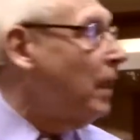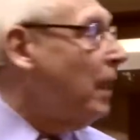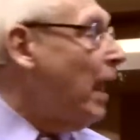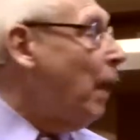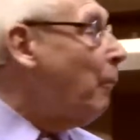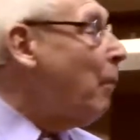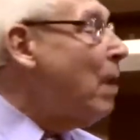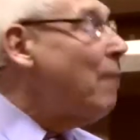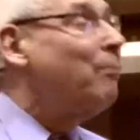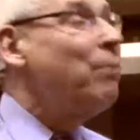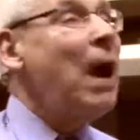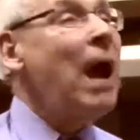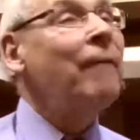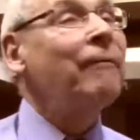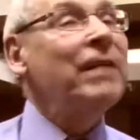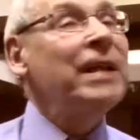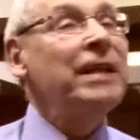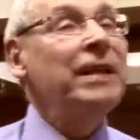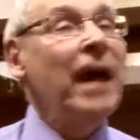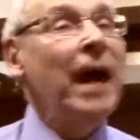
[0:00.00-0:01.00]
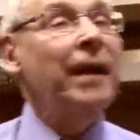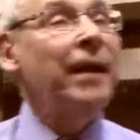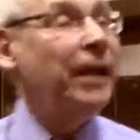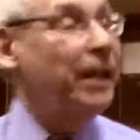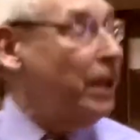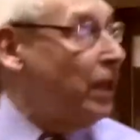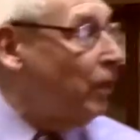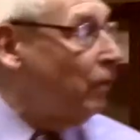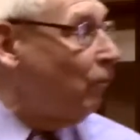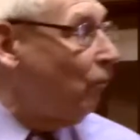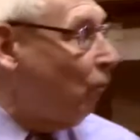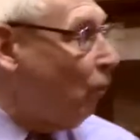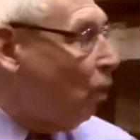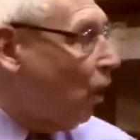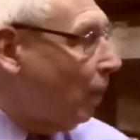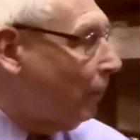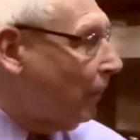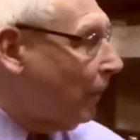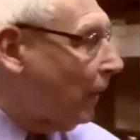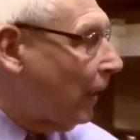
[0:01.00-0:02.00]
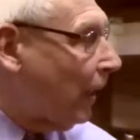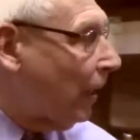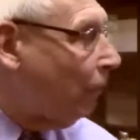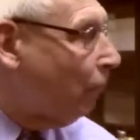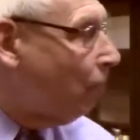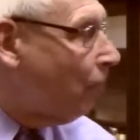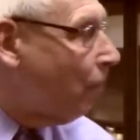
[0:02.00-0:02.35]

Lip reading: And we've probably done it informally.